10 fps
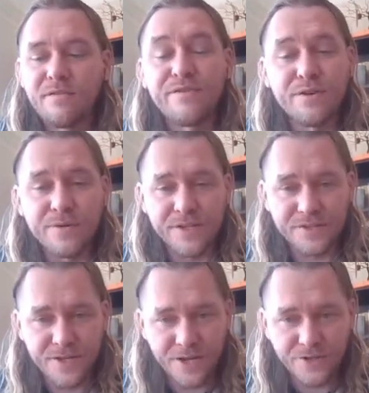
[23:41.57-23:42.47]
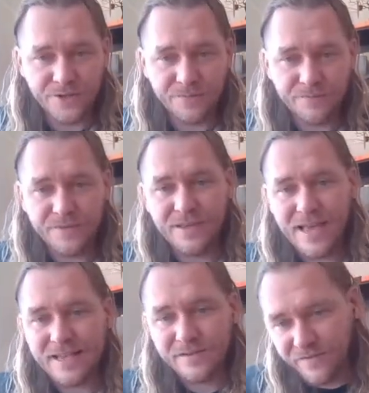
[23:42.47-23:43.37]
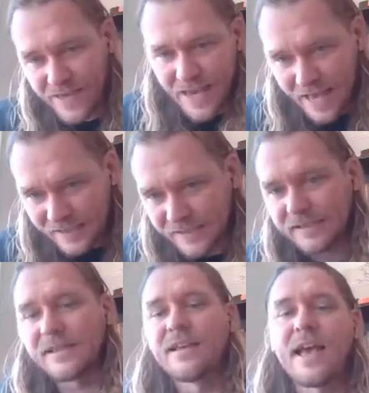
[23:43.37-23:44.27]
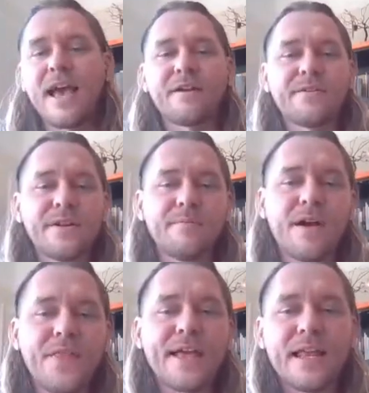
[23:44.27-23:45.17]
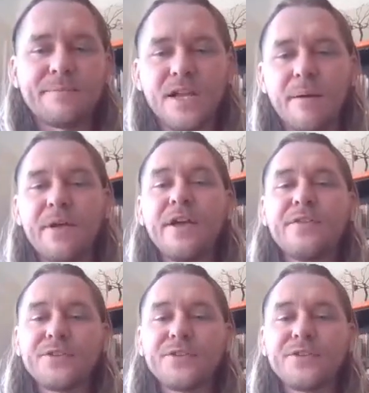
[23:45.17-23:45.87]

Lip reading: viewing station, the SVS acronym on that laptop.